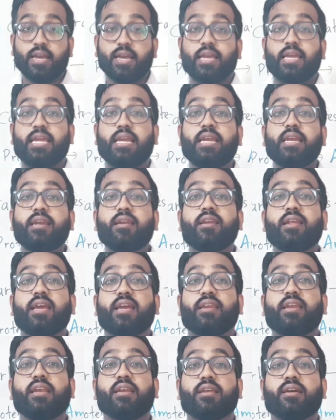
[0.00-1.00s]

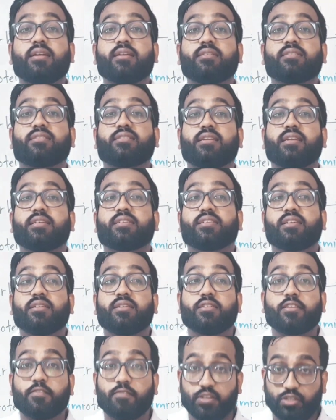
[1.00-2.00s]
inheritance
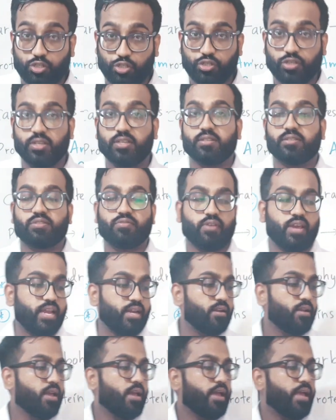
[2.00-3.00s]
lesson questions, right?